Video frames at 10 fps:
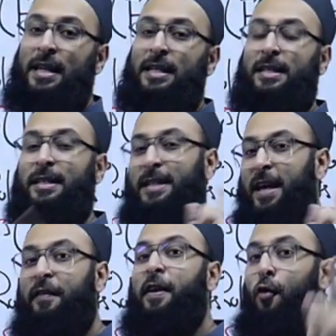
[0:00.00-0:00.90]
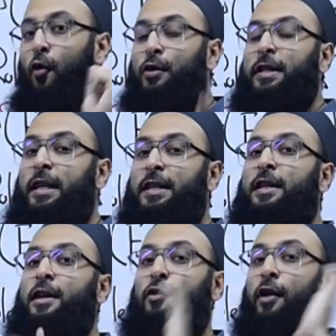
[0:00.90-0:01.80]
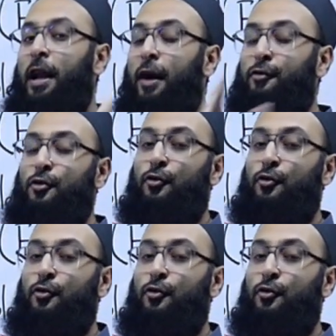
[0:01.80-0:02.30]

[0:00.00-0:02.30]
7 OTs you are allowed to do